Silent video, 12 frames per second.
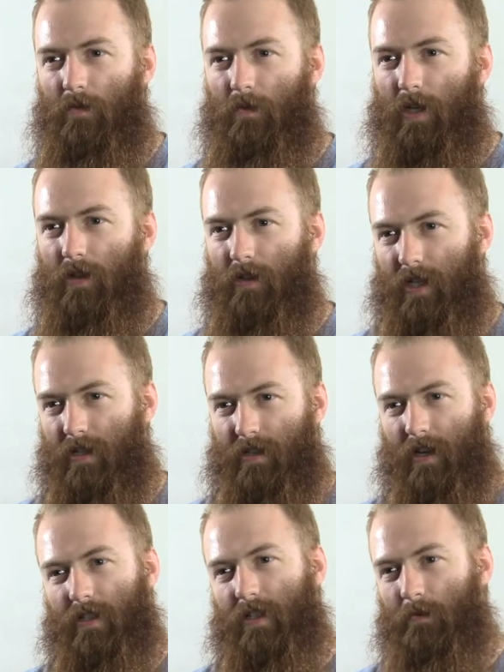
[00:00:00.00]
when you're
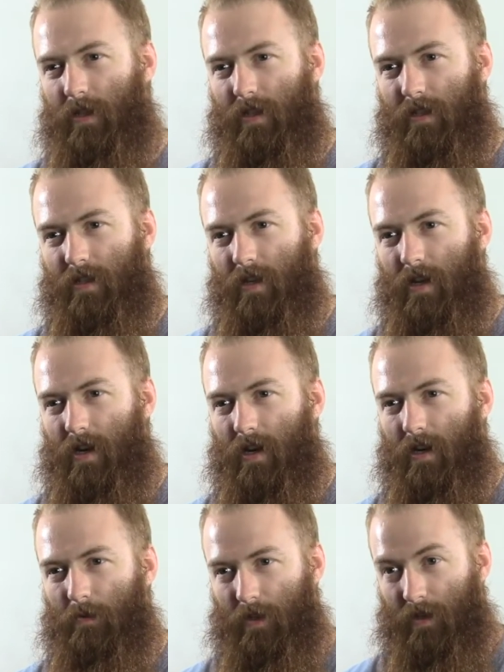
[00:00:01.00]
inside someone
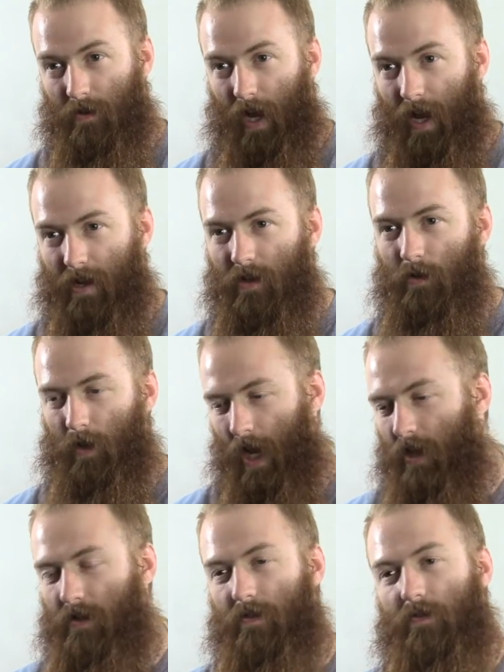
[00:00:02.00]
with your hand, you can
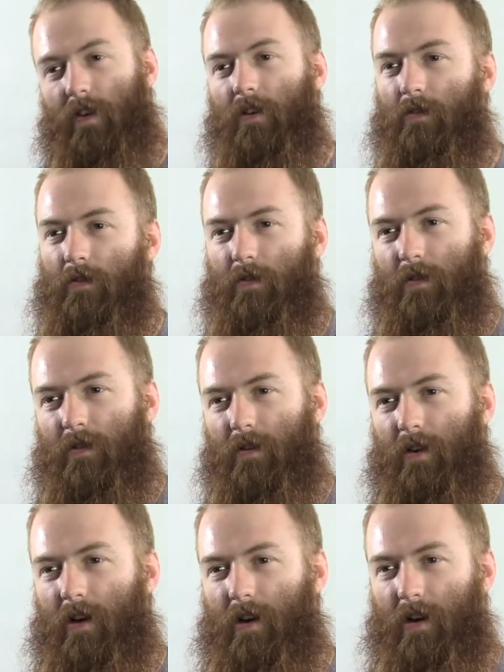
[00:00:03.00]
actually feel
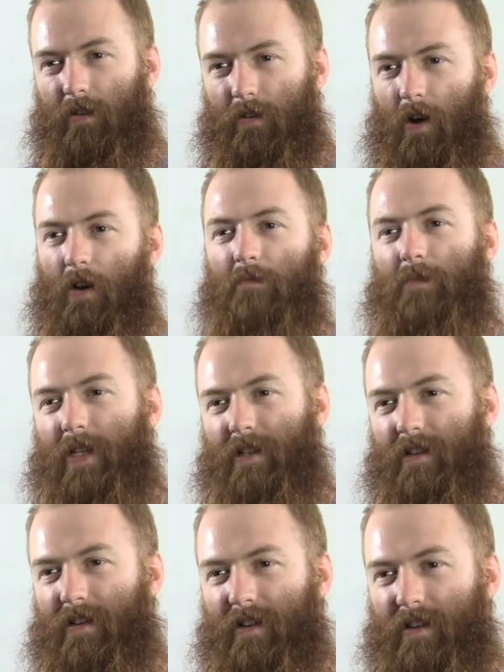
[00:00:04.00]
their
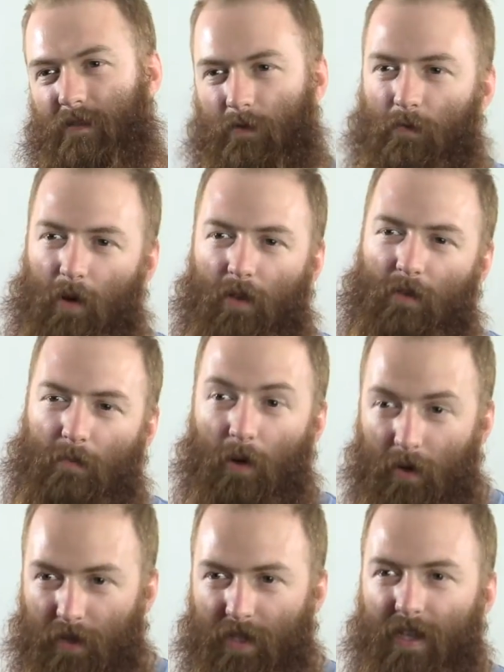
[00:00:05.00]
heartbeat or their
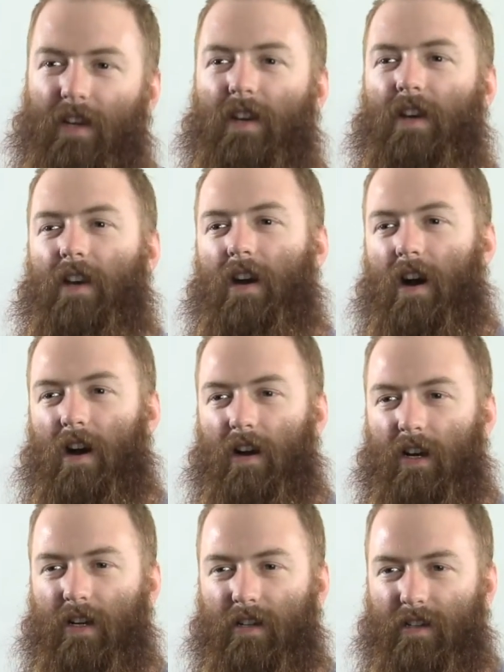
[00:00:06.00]
pulse
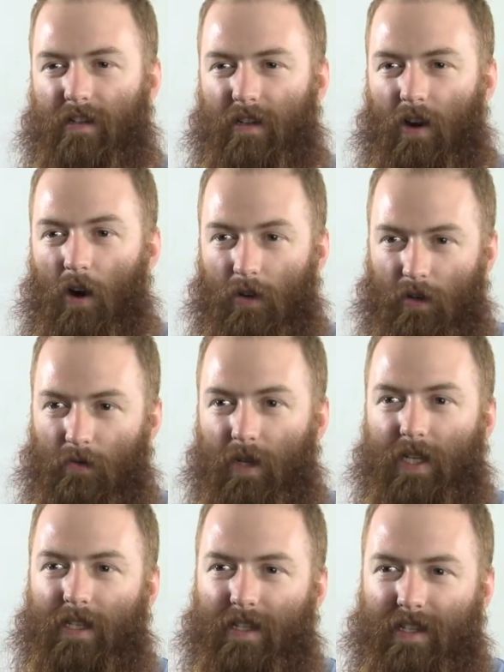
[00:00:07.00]
on your
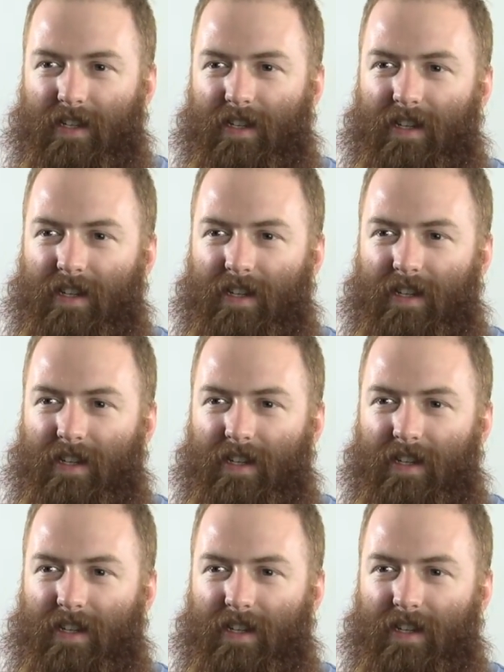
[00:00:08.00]
wrist,